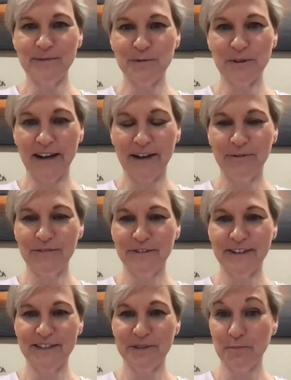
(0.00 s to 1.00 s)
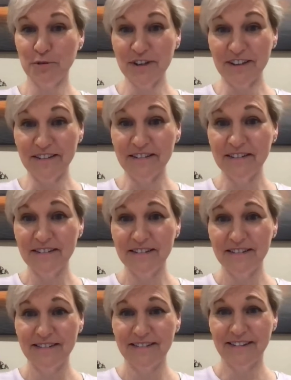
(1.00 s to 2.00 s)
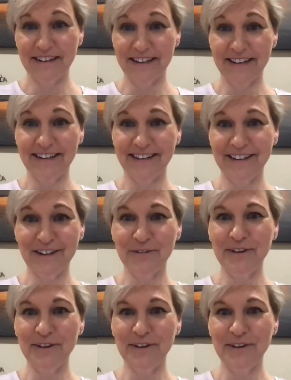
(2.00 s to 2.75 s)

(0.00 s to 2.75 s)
had times where I would forget to breathe. Like,